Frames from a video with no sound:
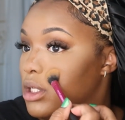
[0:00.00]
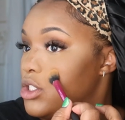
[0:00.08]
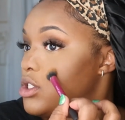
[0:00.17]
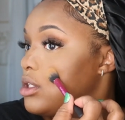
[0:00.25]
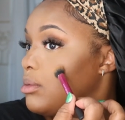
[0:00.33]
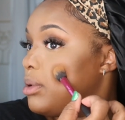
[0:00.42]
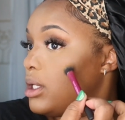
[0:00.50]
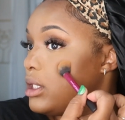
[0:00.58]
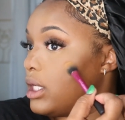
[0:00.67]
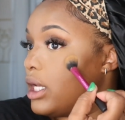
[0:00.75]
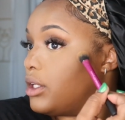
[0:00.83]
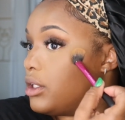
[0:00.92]
much to the point
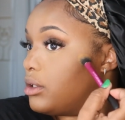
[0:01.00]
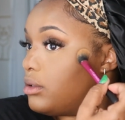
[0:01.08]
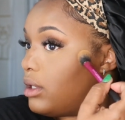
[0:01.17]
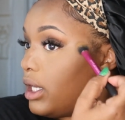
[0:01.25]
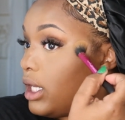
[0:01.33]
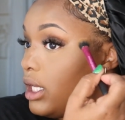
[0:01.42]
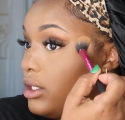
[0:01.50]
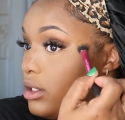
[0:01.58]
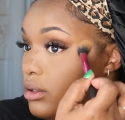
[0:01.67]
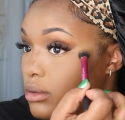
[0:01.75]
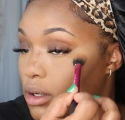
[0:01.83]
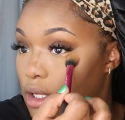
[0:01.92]
that I do. And I
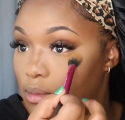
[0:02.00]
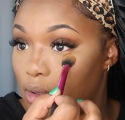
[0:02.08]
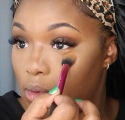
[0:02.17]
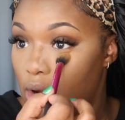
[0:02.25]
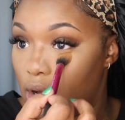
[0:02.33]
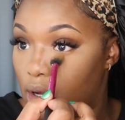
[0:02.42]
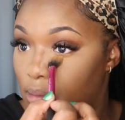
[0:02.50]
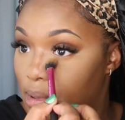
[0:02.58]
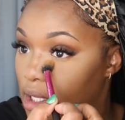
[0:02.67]
do, don't get me wrong.